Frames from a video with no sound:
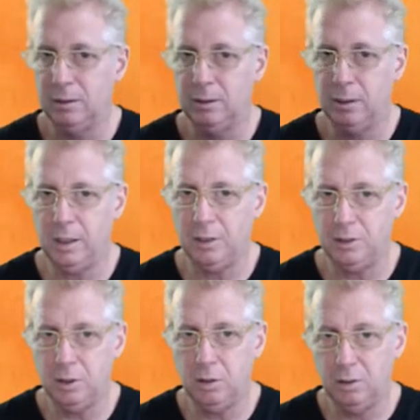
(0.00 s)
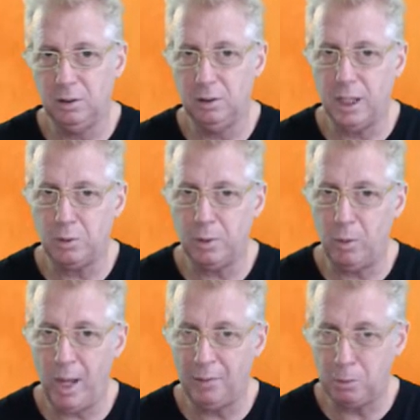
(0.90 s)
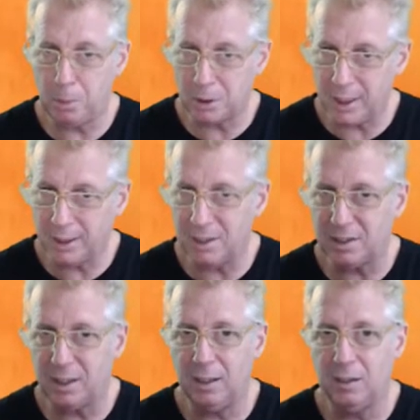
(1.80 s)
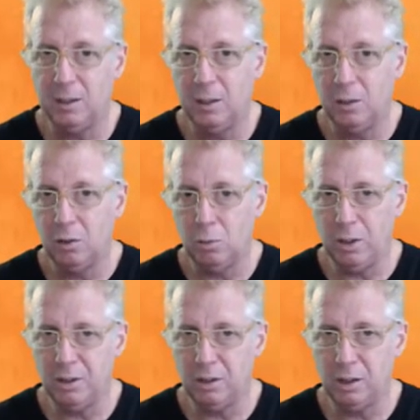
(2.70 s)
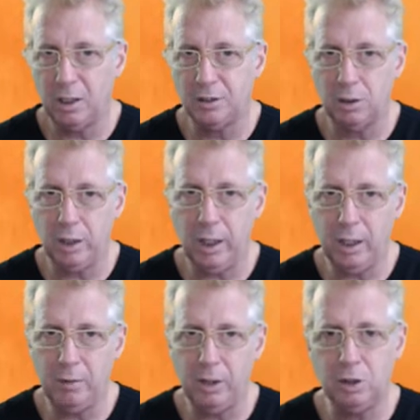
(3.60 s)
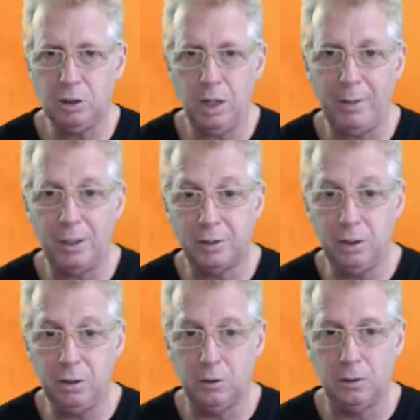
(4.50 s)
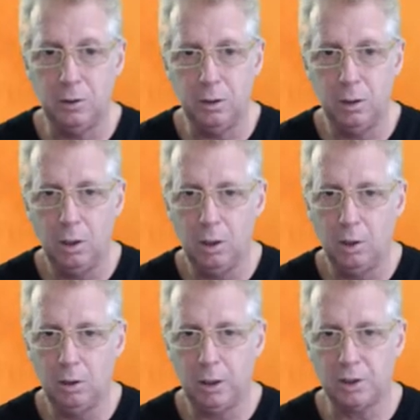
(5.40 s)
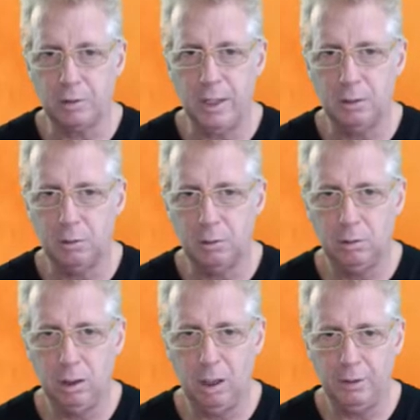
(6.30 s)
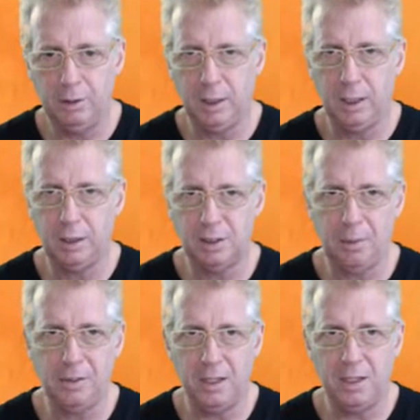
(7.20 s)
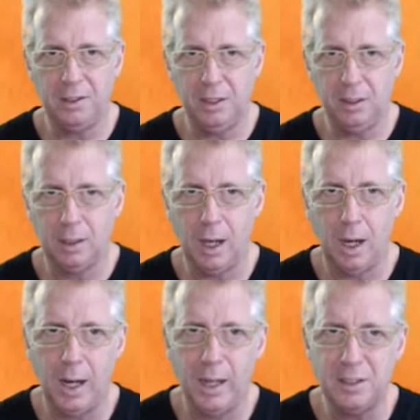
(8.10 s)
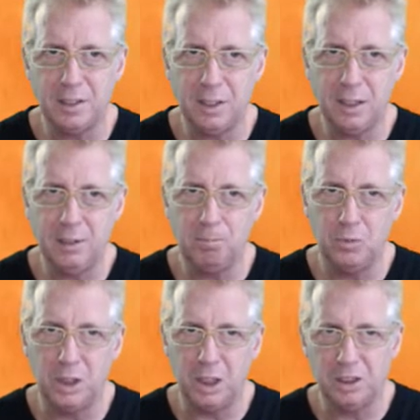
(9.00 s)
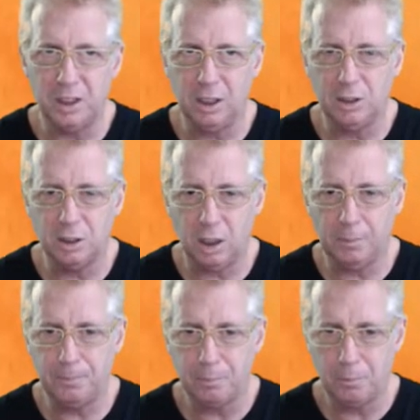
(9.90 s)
Okay, so that's why we have to protect this car with the other guns. Okay, now we're going to level 2. Oh, that's great. We haven't done anything. I see this thing on top.